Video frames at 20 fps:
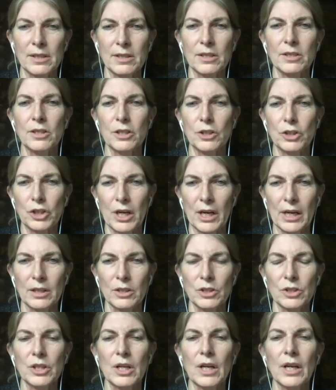to
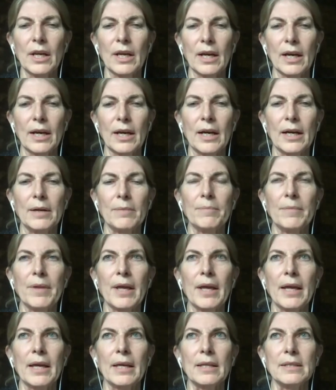change,
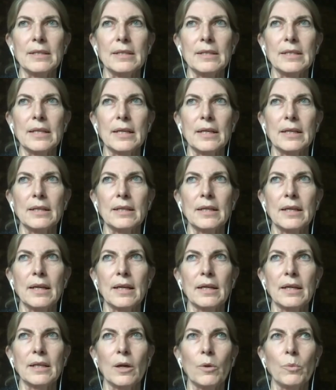and
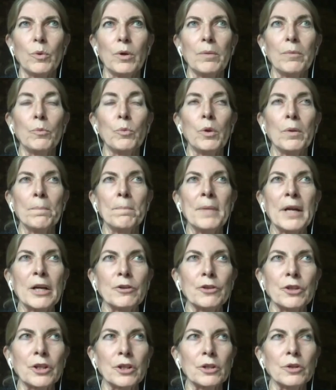will
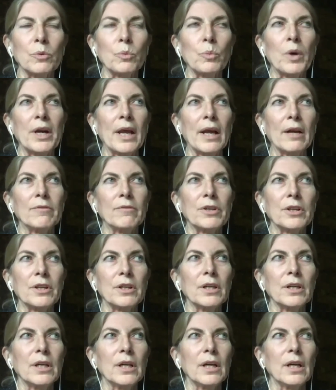mirror
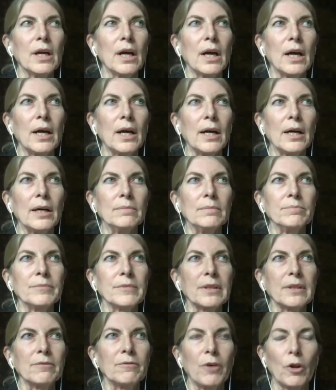whatever
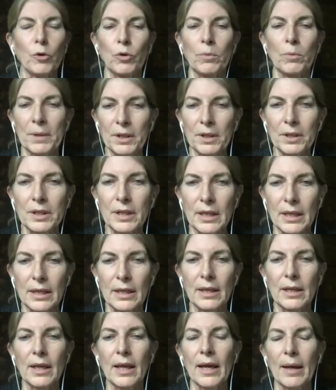
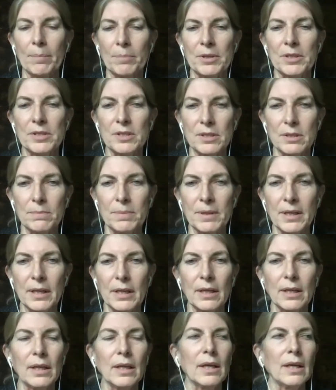vulnerability happens to
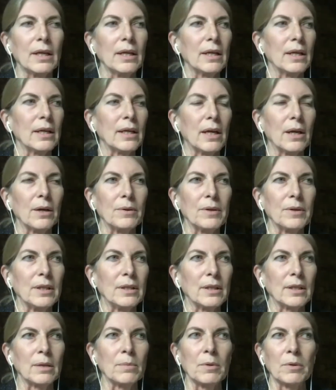be in
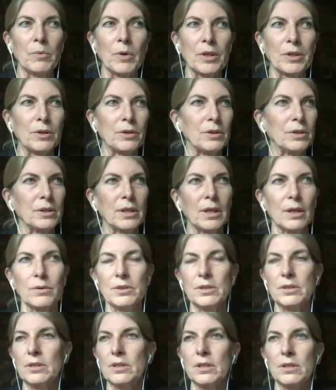the community, whether
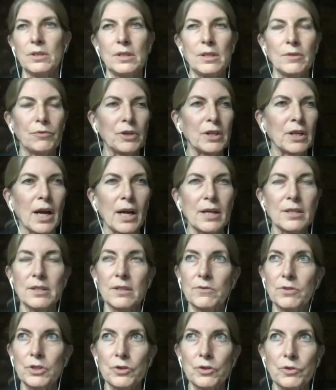it's different kinds of
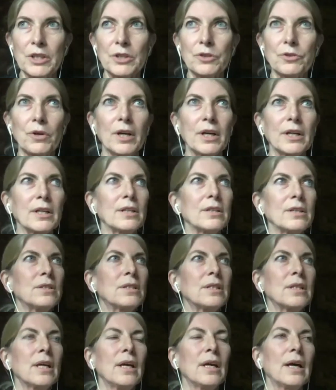street
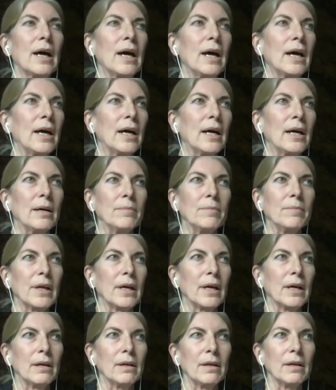drugs,
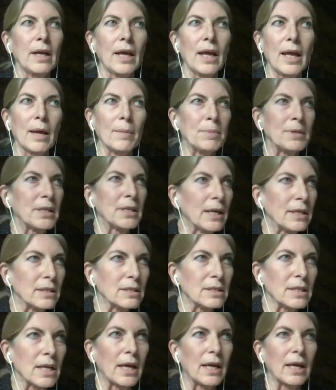
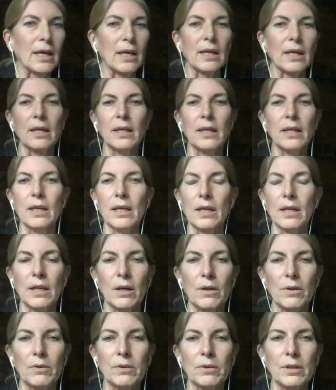hepatitis A.
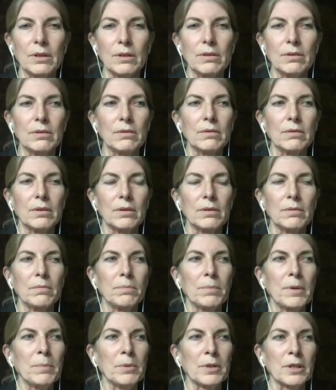The
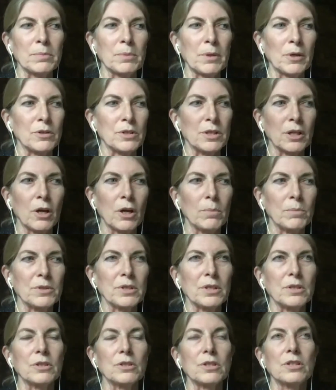people experiencing
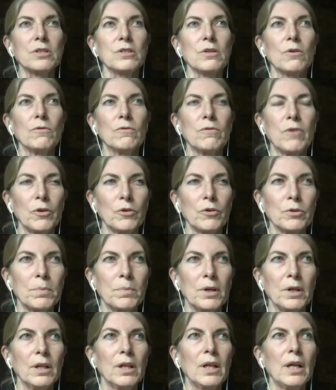homelessness are just so
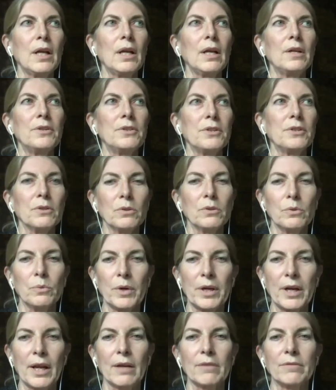vulnerable to
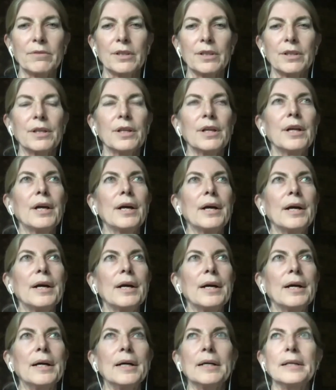whatever
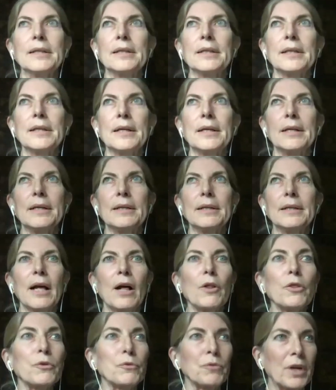
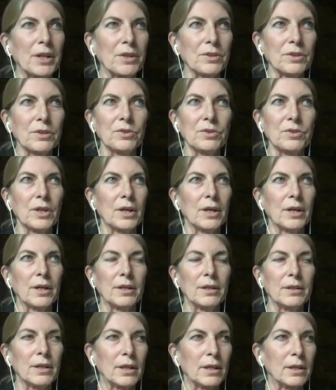health risks
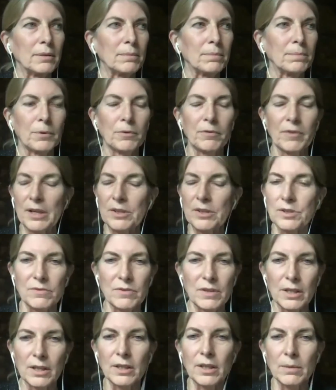are pervasive
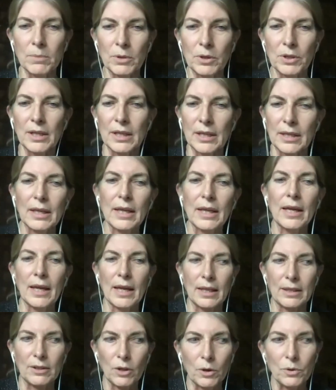in a community,
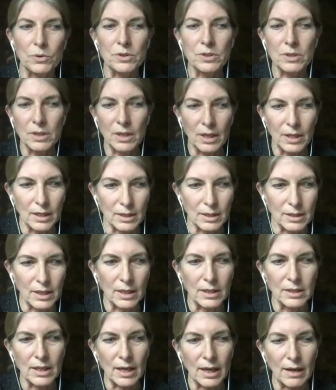and those
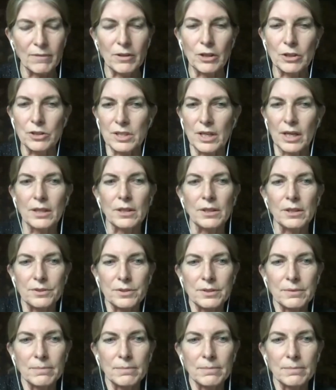tend to have their cycles.